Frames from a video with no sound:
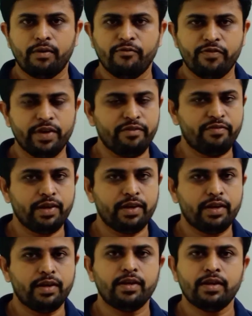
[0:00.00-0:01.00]
we will
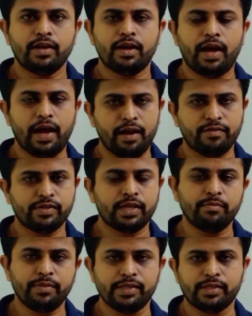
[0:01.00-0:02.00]
have some
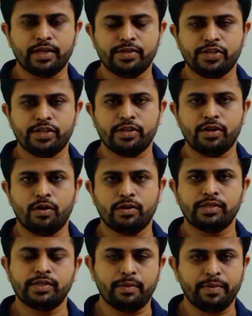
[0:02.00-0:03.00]
discussion on
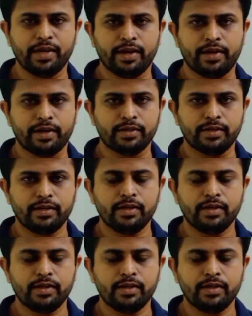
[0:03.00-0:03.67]
semiconductor.